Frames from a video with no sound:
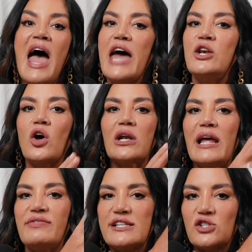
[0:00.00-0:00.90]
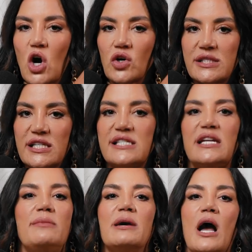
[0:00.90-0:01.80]
and not let this
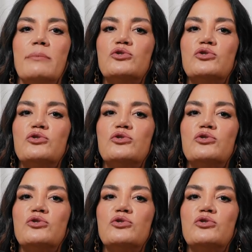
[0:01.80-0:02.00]
toxicity become